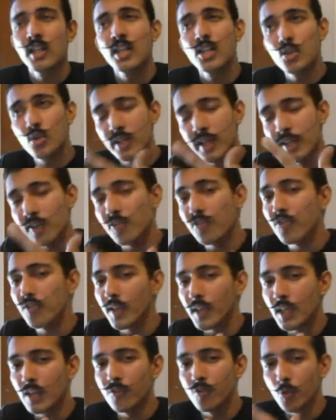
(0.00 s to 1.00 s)
You'll get a
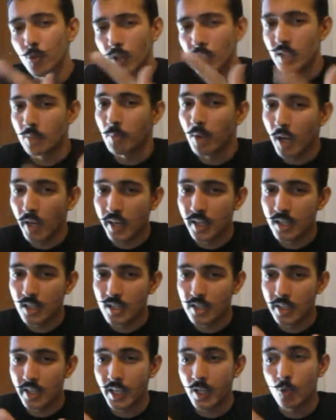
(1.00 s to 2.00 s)
feel for what the market
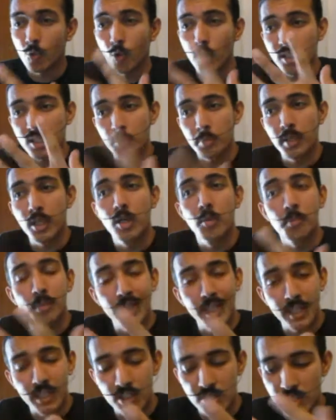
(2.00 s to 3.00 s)
is like, what the bigger
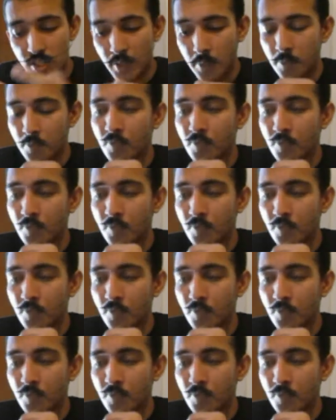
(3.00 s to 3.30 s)
players are.